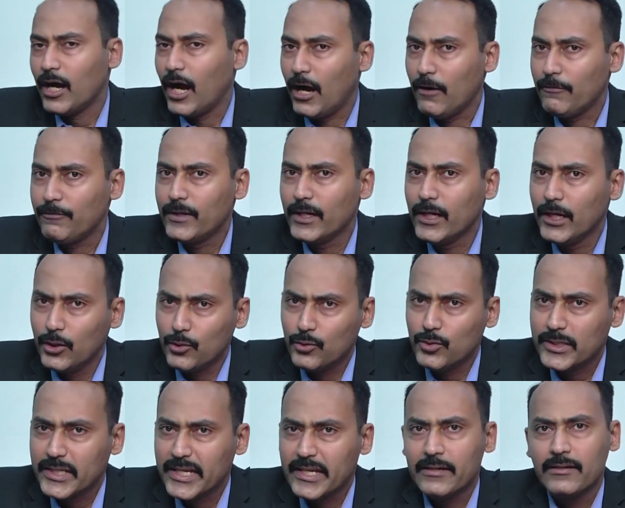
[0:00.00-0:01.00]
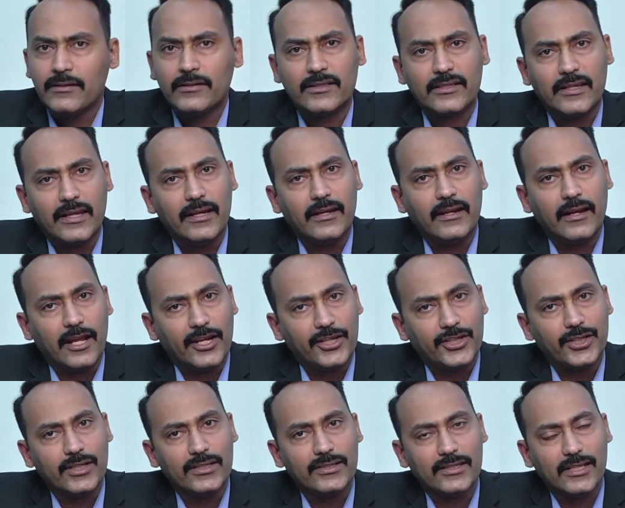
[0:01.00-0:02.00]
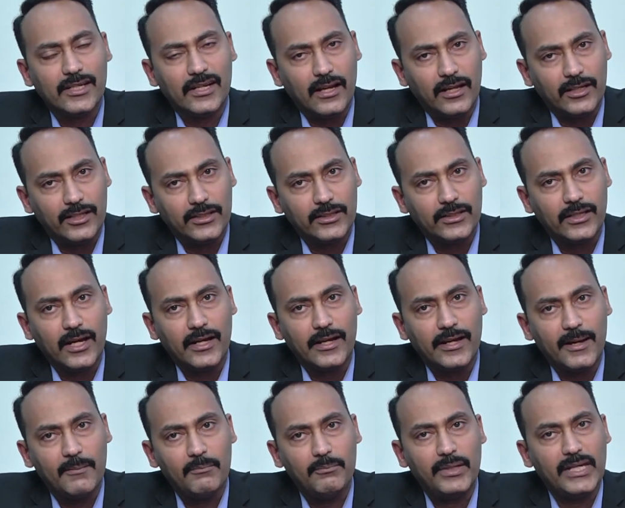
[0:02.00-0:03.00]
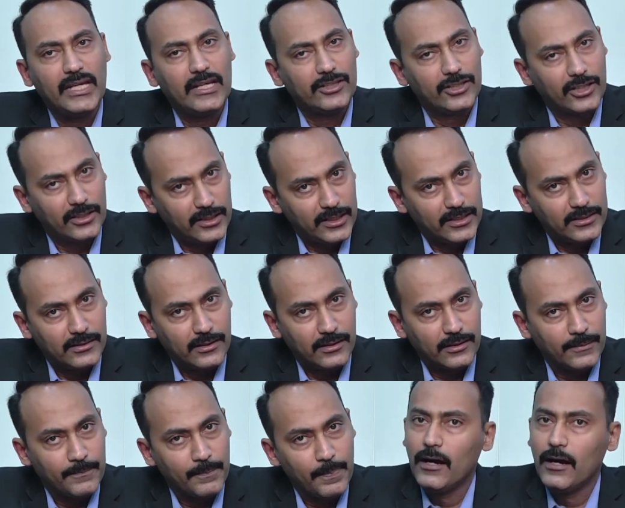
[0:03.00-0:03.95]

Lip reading: after losing state elections in Rajasthan, MP and Chhattisgarh.